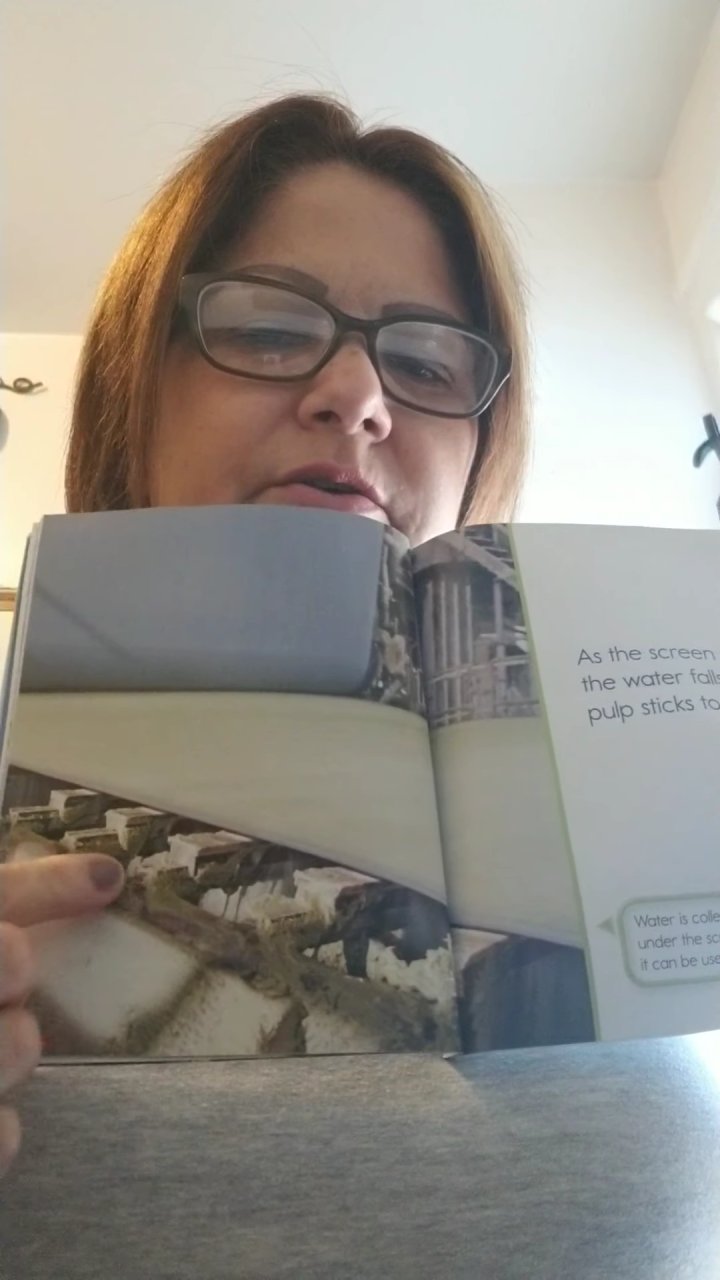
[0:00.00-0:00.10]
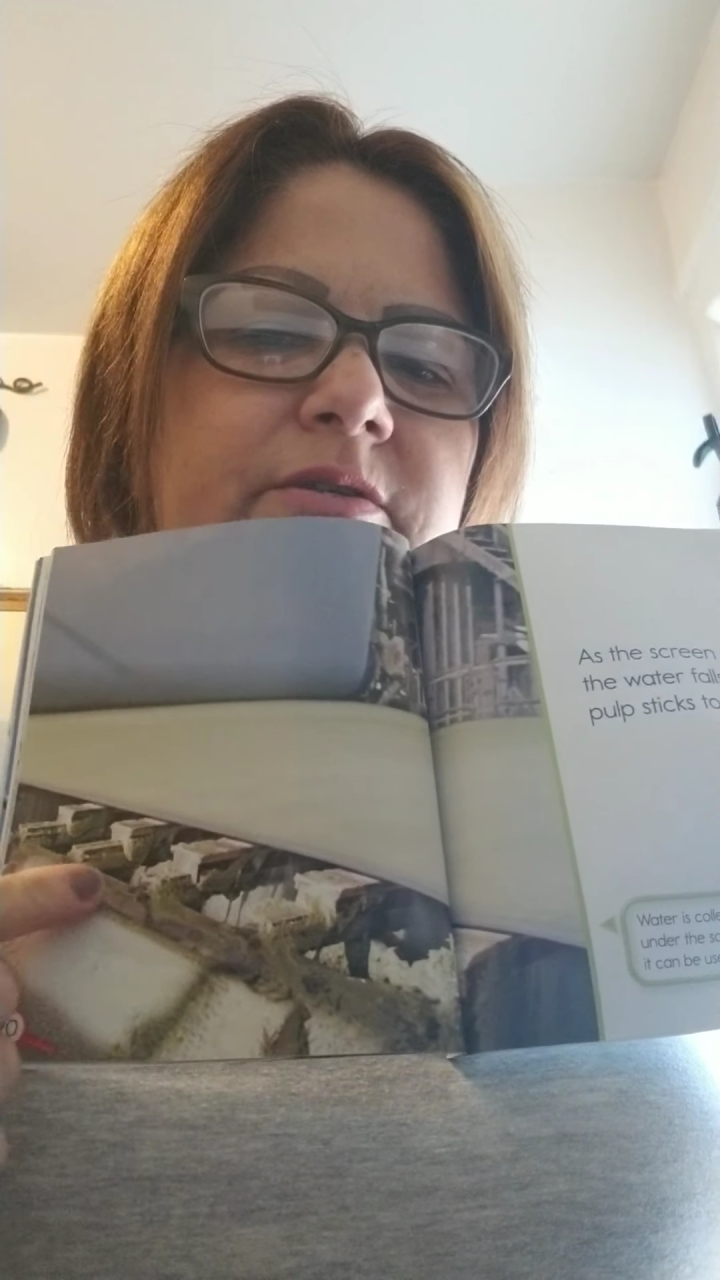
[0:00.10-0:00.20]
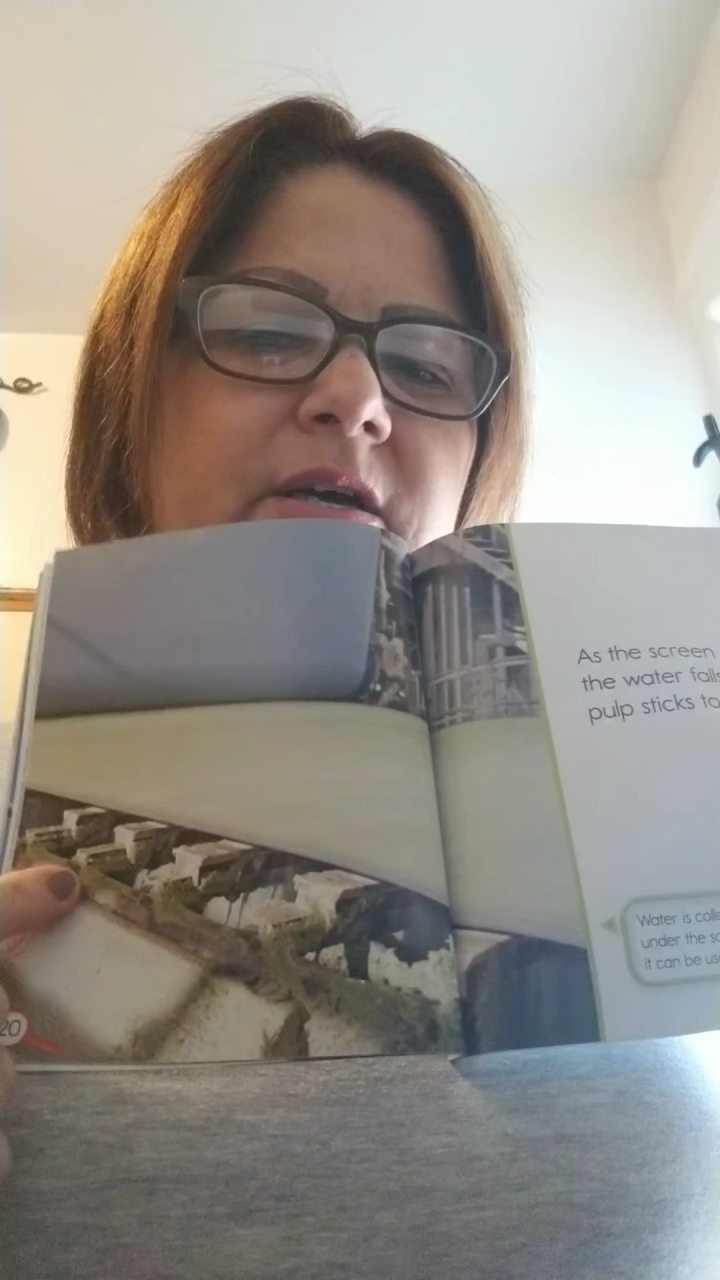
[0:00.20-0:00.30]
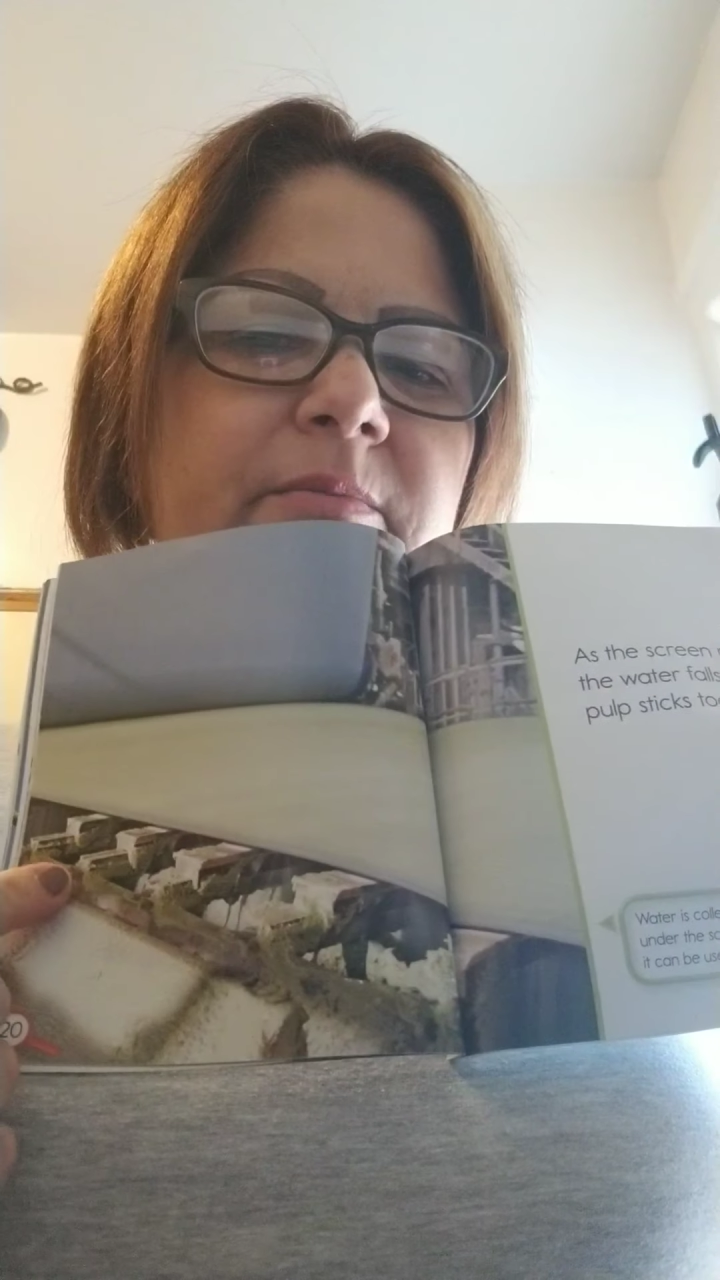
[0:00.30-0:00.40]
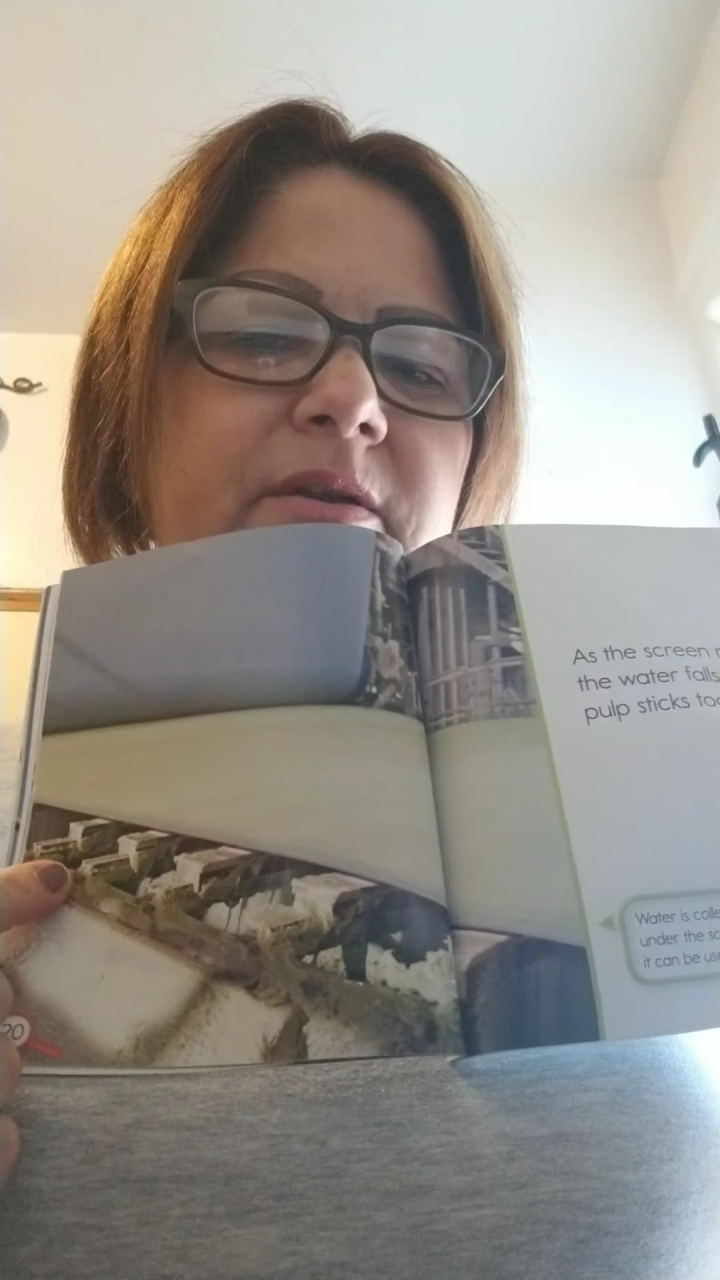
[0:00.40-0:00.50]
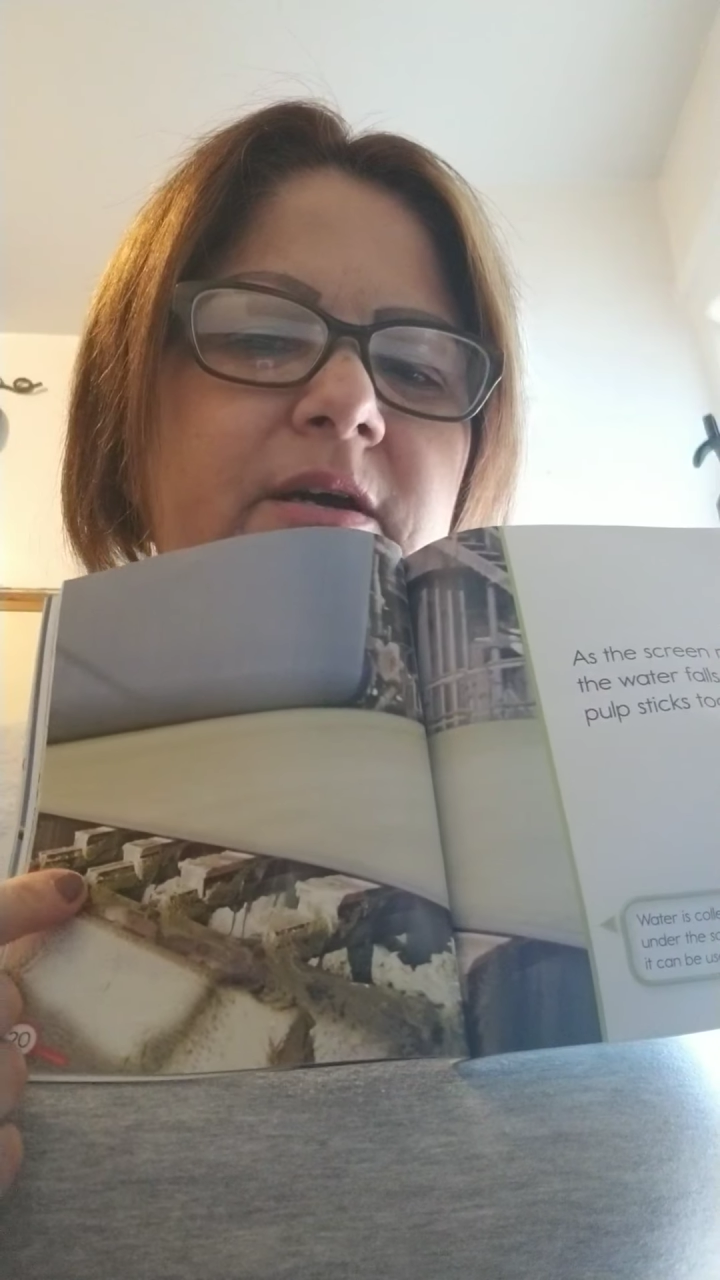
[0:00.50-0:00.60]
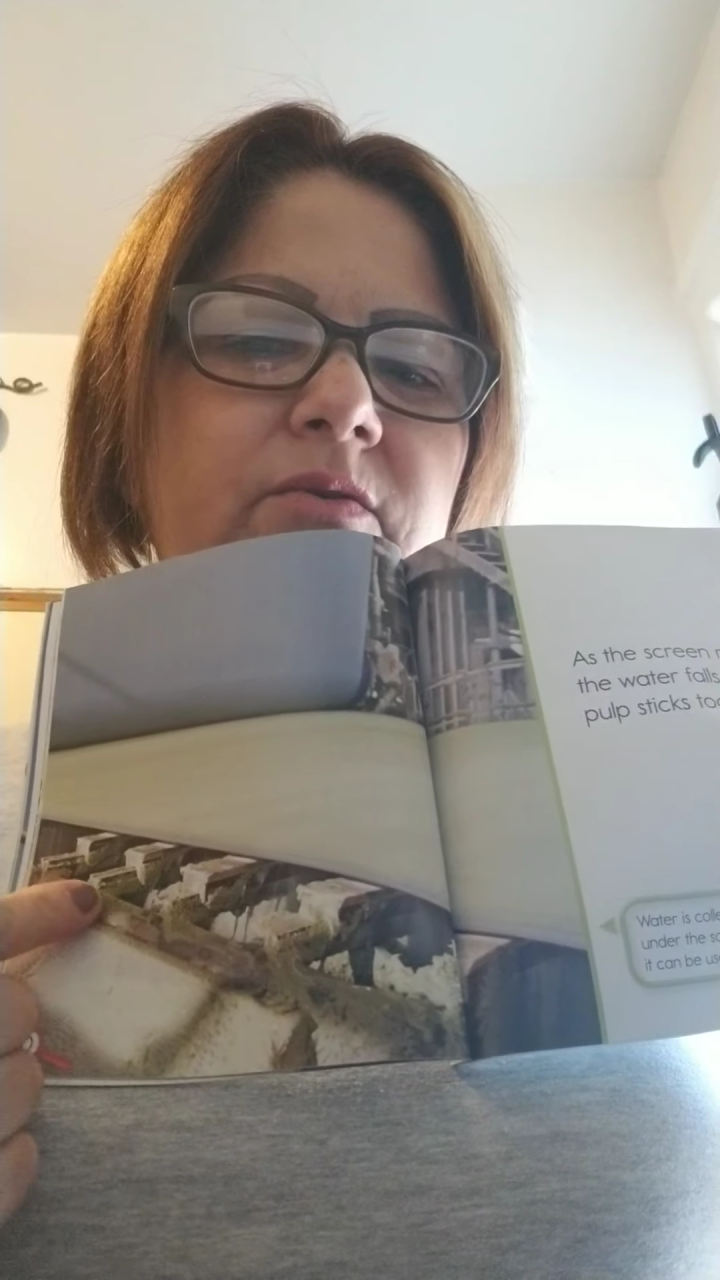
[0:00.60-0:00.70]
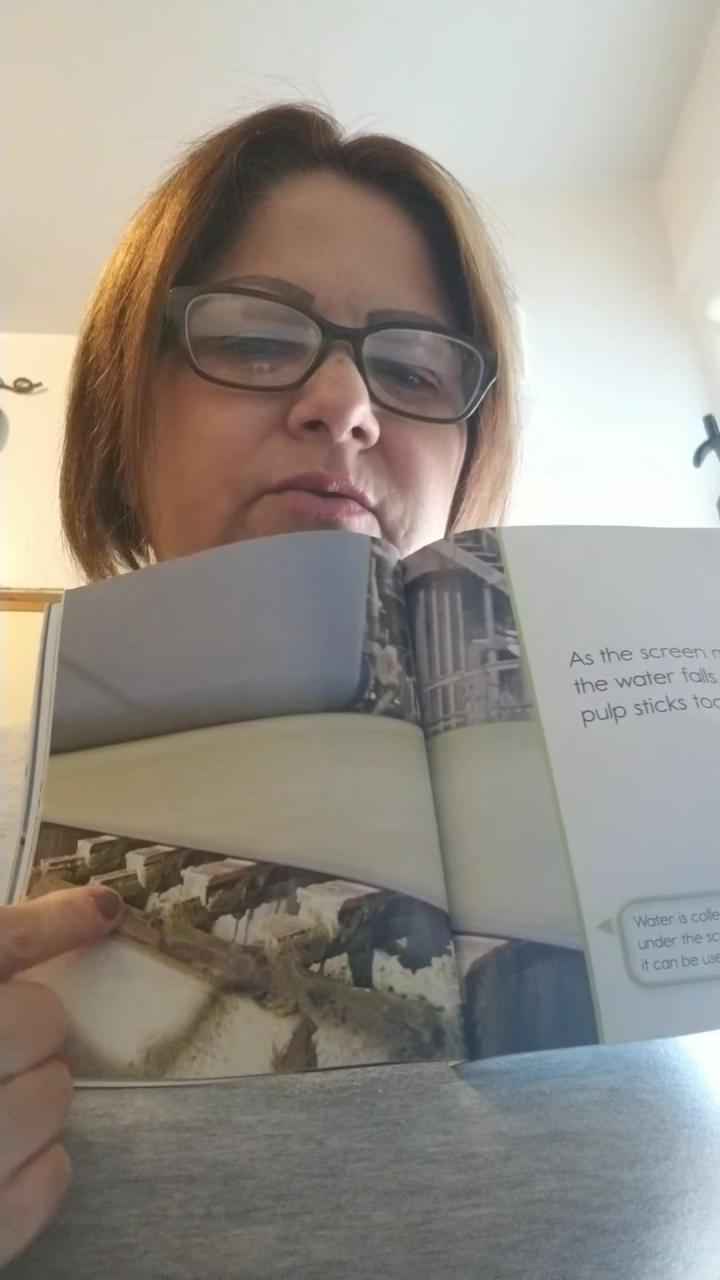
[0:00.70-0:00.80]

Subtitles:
is coming out